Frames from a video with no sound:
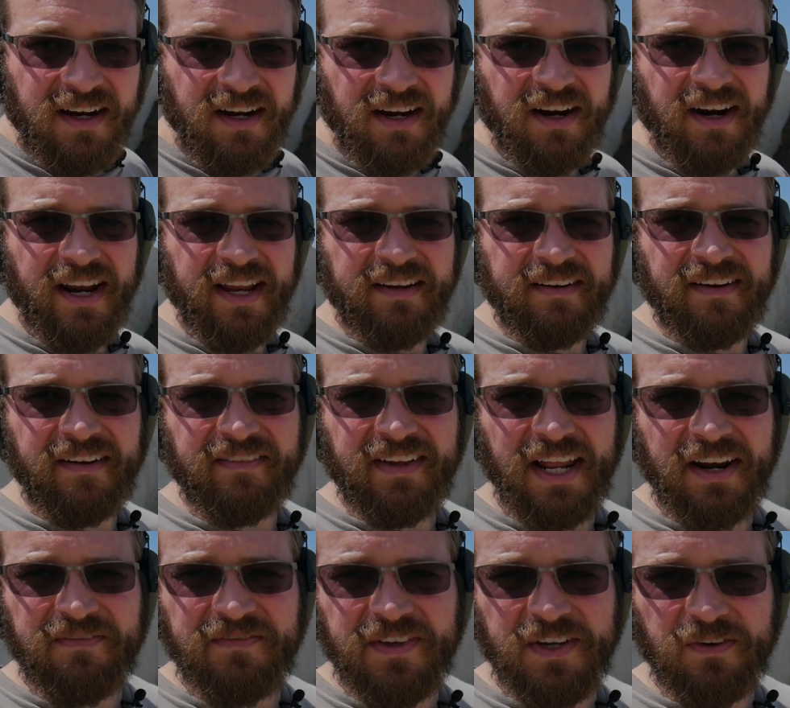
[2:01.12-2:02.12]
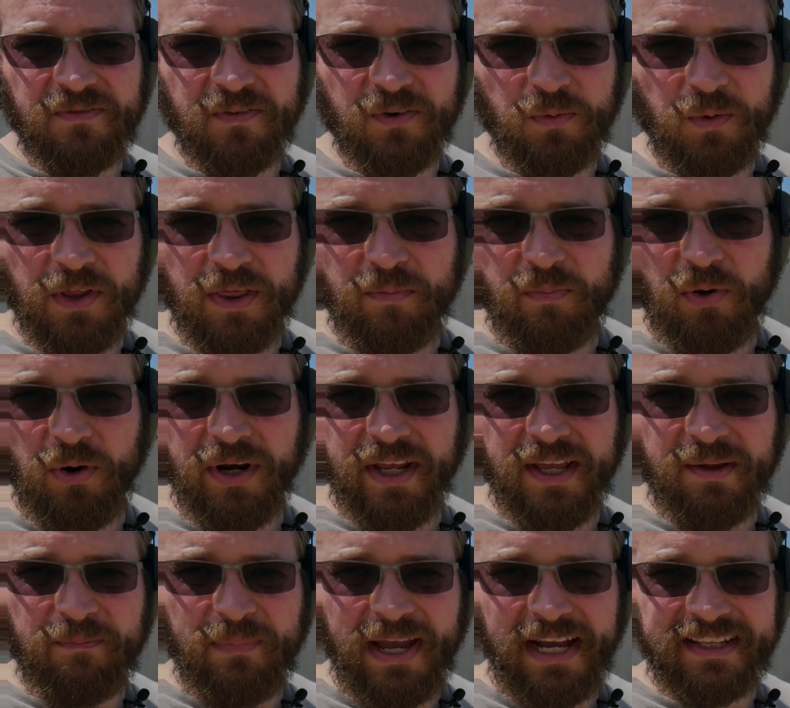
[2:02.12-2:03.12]
All right, I've got a feel for where the point of
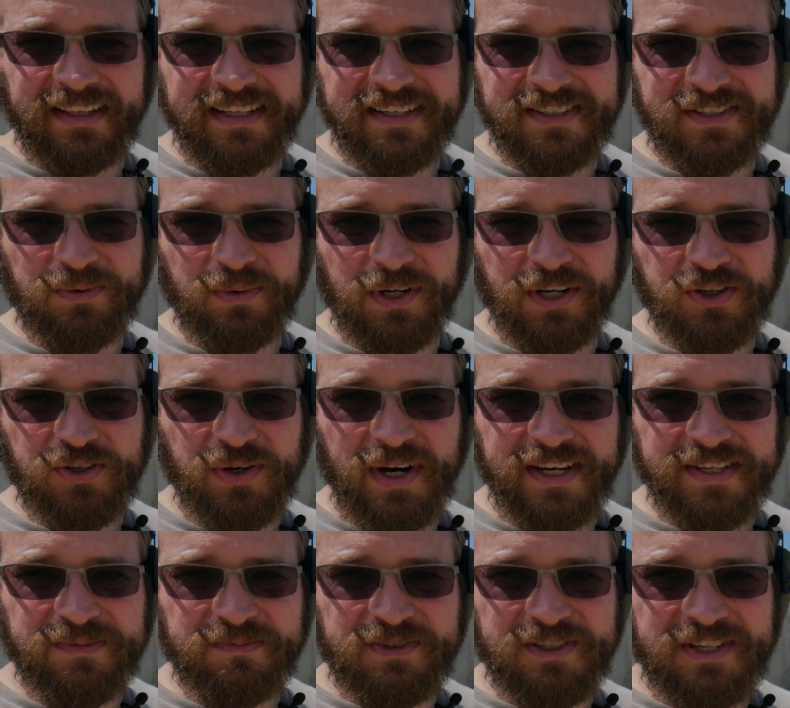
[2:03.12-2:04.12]
impact is, so we're gonna try some